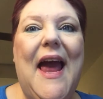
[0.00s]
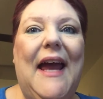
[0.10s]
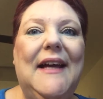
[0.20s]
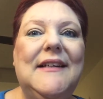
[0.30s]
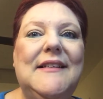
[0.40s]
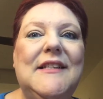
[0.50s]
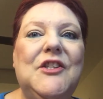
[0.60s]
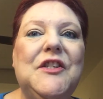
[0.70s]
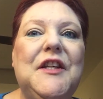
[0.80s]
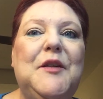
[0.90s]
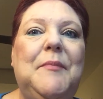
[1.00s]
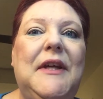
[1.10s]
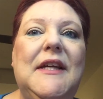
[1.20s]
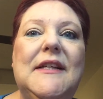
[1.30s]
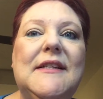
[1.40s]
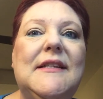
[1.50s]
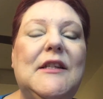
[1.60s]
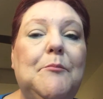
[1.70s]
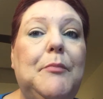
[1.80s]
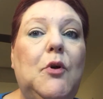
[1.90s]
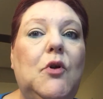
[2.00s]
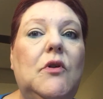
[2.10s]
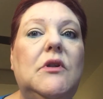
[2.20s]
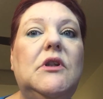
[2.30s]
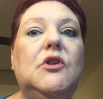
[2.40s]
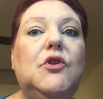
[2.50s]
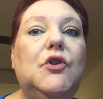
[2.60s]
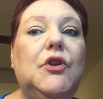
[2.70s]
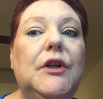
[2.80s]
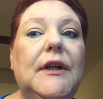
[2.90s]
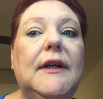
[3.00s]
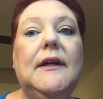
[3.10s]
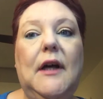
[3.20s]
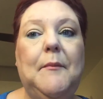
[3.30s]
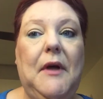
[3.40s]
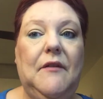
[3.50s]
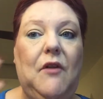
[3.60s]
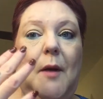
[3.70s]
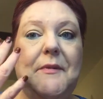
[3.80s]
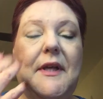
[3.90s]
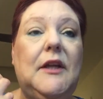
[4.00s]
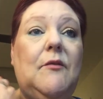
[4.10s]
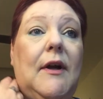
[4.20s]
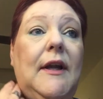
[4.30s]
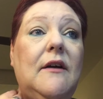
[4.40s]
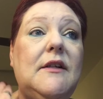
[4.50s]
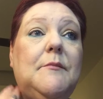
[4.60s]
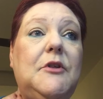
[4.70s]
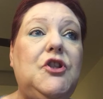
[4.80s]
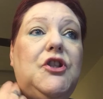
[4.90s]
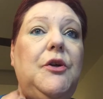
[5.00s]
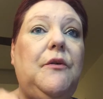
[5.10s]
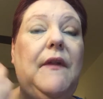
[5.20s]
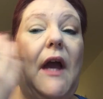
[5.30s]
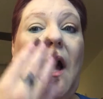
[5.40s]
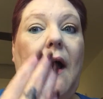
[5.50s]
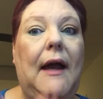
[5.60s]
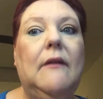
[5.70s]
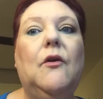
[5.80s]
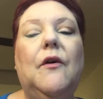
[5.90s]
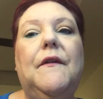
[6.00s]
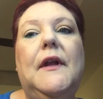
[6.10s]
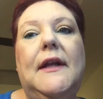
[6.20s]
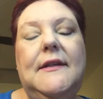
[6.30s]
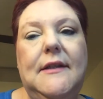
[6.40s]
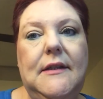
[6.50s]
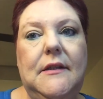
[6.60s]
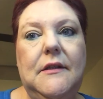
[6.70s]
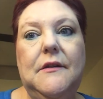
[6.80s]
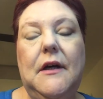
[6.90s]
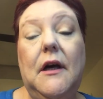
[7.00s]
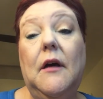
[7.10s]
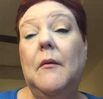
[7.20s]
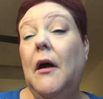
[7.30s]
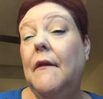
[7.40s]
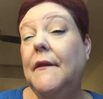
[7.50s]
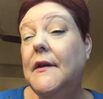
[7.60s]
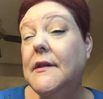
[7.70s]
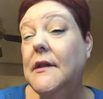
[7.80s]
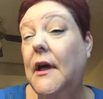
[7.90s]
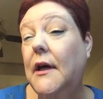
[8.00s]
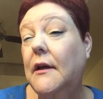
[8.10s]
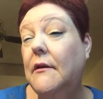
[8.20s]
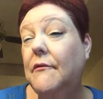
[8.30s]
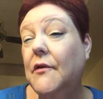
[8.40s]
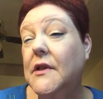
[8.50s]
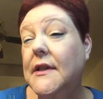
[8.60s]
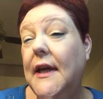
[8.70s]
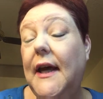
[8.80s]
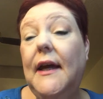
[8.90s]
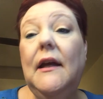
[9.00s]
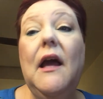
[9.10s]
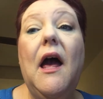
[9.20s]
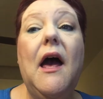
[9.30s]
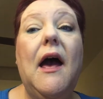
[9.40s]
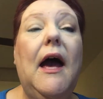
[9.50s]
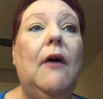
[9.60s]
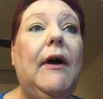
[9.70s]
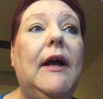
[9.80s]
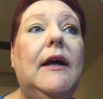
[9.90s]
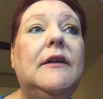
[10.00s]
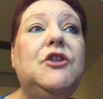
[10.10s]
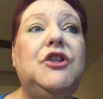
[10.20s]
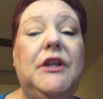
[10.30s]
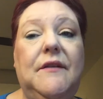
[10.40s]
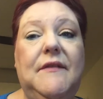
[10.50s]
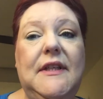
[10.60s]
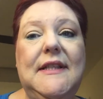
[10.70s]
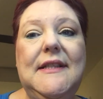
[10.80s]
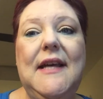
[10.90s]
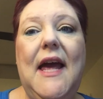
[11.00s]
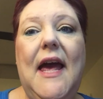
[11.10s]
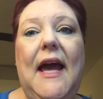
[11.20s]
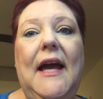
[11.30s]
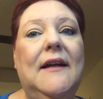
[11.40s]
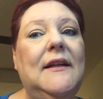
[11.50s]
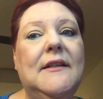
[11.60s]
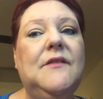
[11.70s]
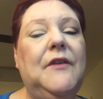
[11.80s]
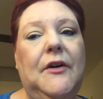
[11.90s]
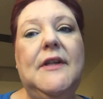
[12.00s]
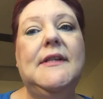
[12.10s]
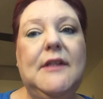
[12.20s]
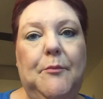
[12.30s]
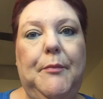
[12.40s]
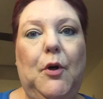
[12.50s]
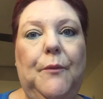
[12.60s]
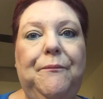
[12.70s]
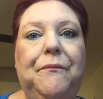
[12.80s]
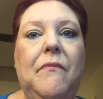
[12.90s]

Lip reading: And it's just going to be a simple look. I'm kind of lopsided right now because I'm going to show you the eye look that I did on this side for today, how I achieved it, and it's very simple.